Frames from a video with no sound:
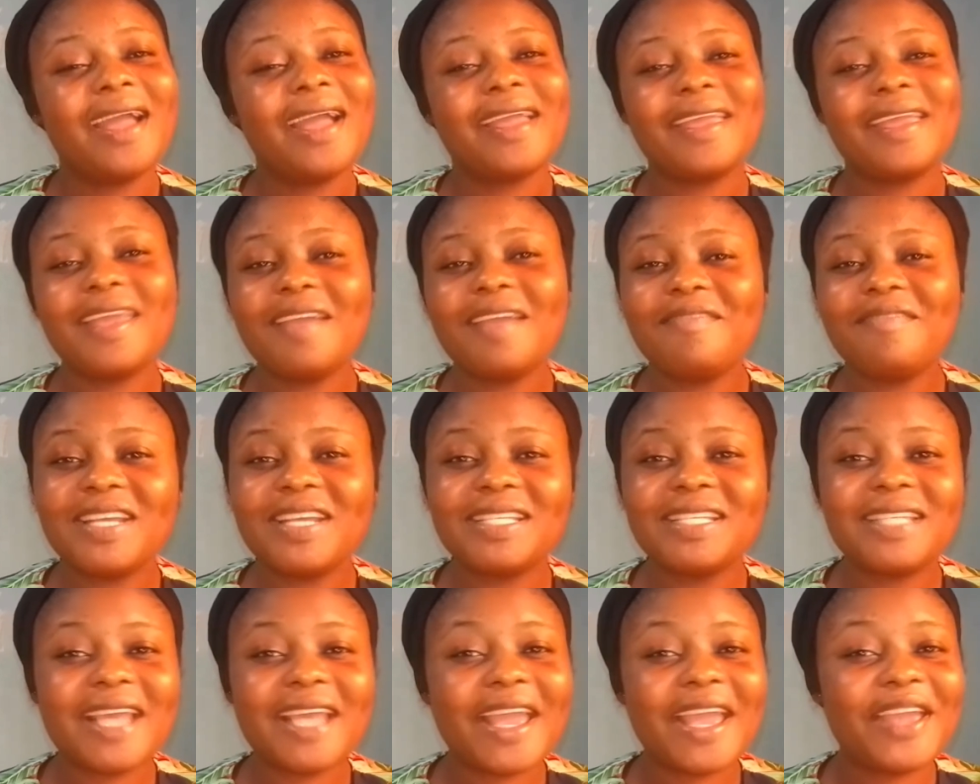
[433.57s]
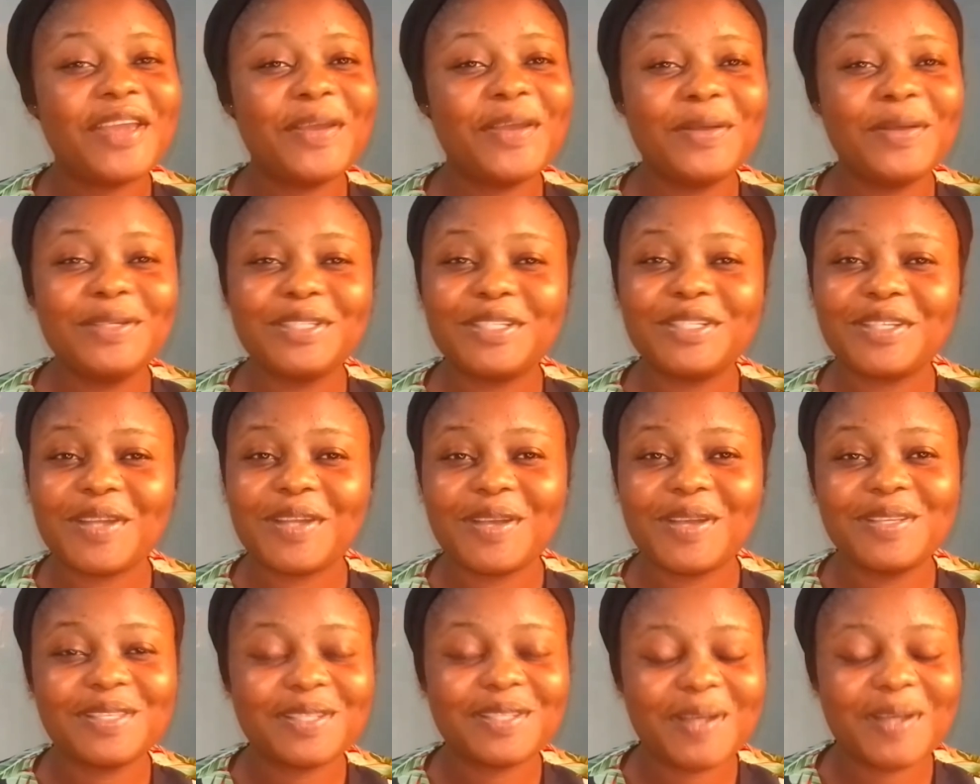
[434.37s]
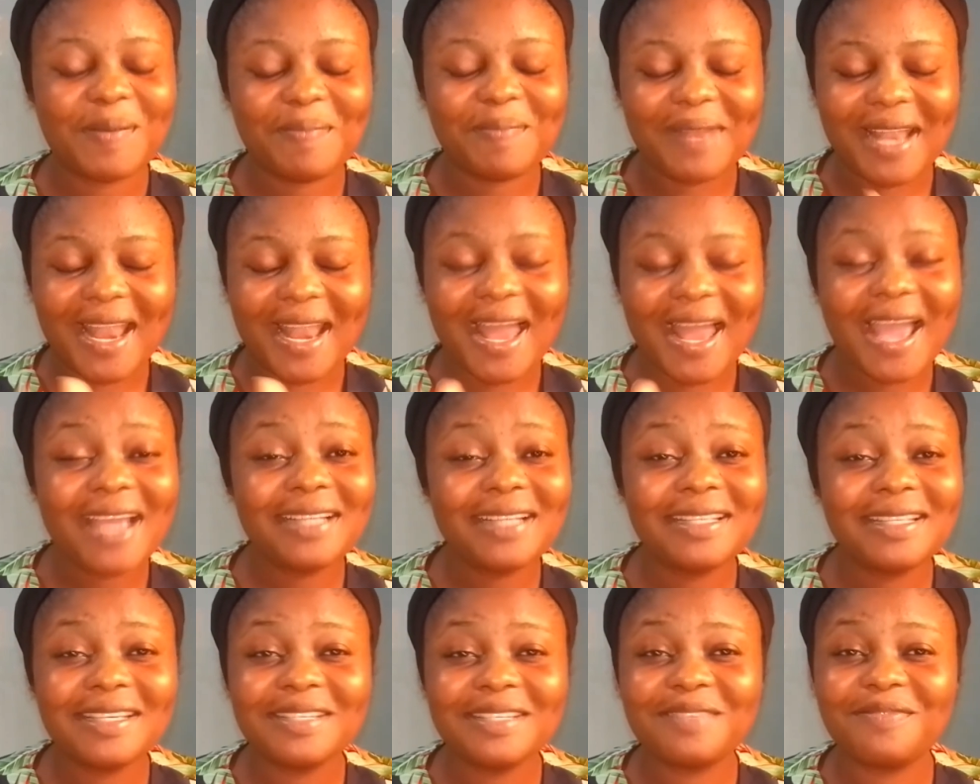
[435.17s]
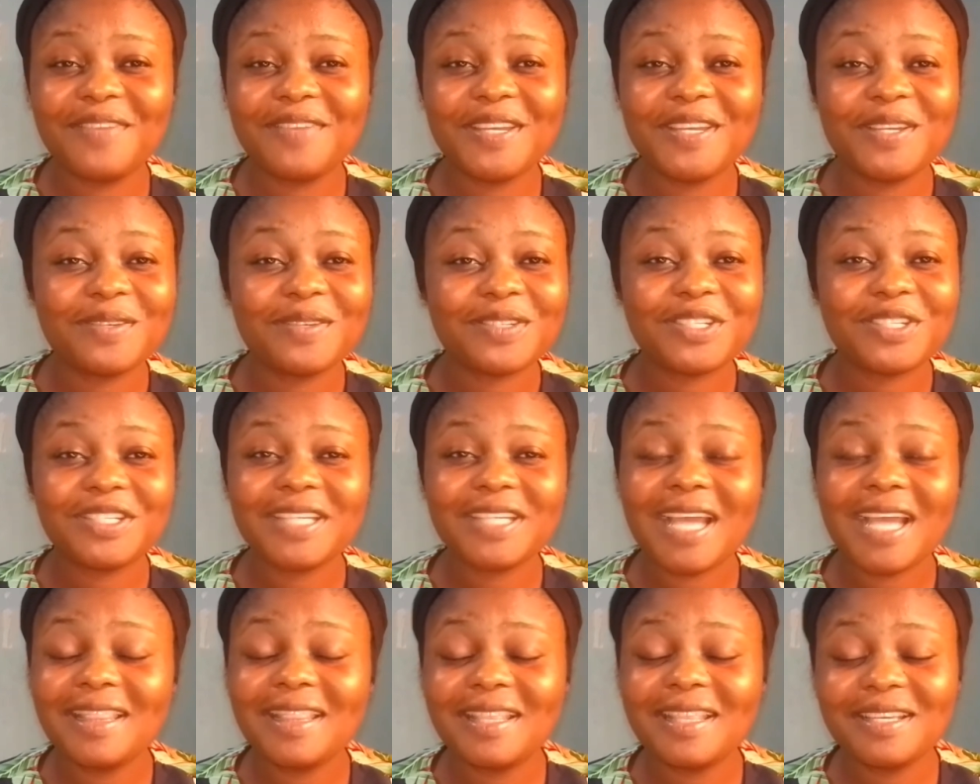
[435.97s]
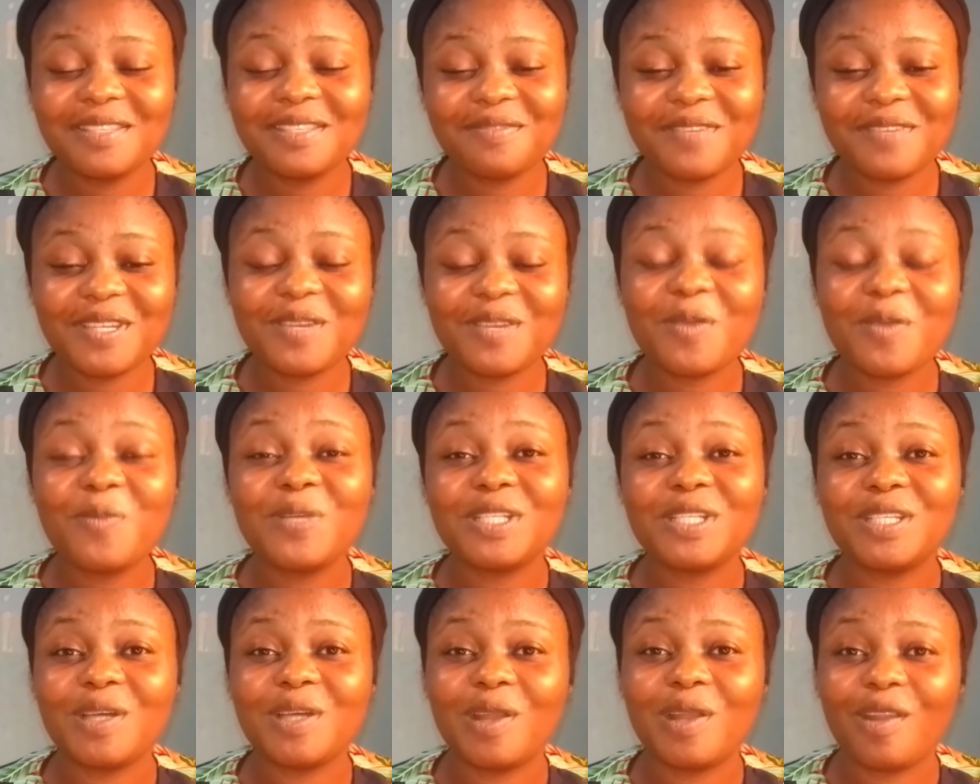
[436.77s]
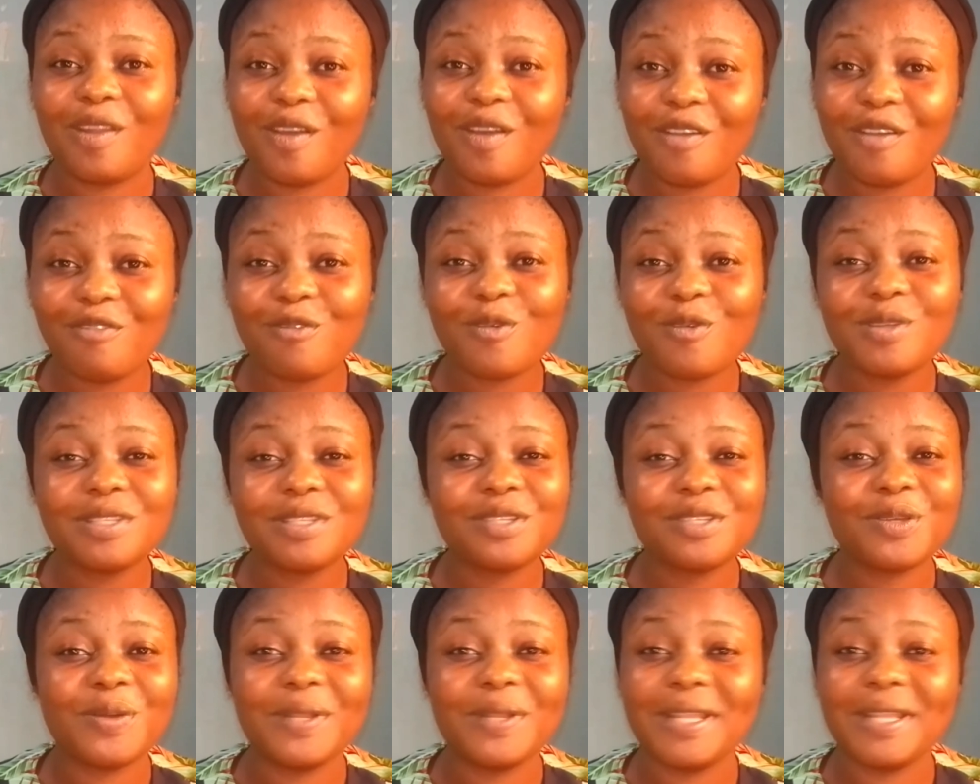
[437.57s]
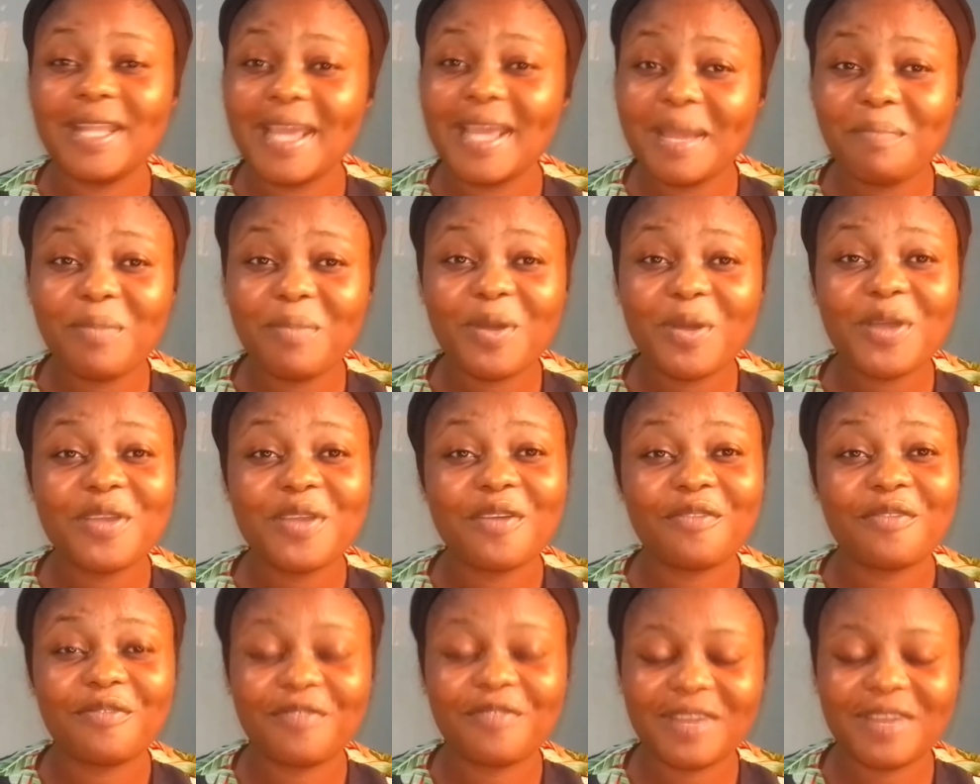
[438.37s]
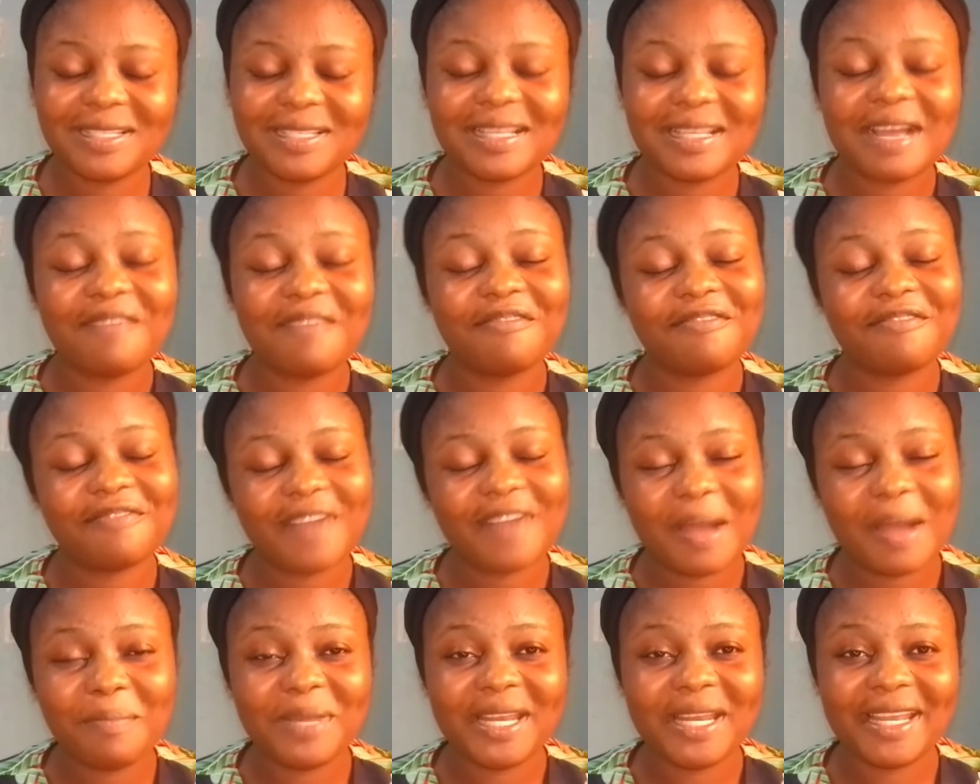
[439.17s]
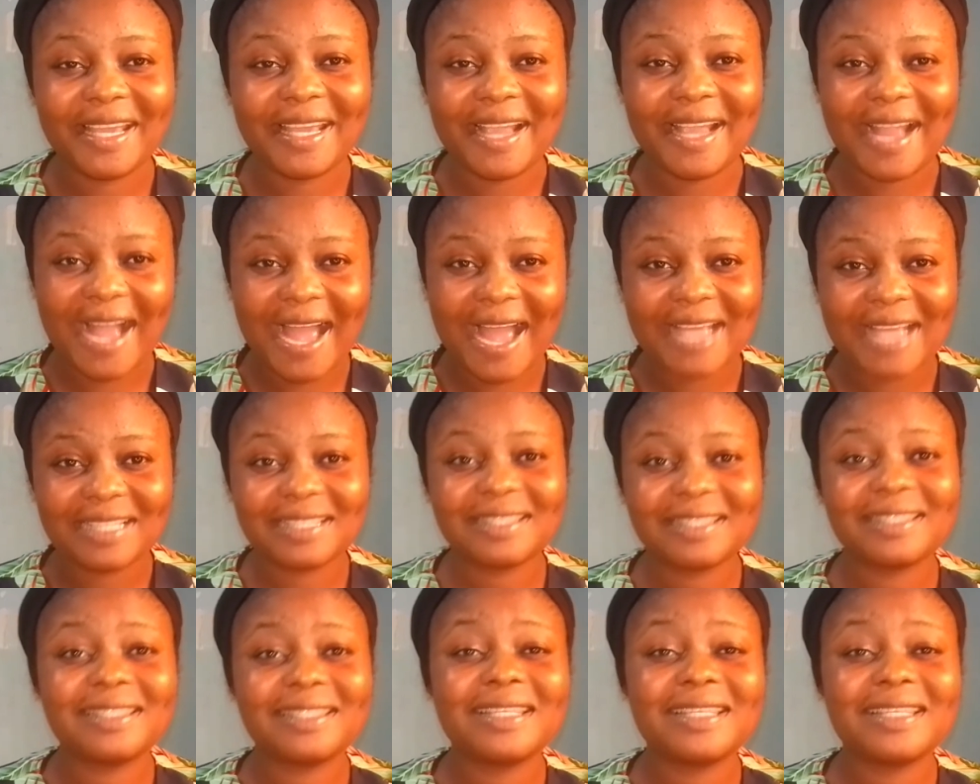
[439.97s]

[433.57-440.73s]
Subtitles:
Give it a huge thumbs up, like this video, share this video with your loved ones, your neighbor, your friends and family, guys.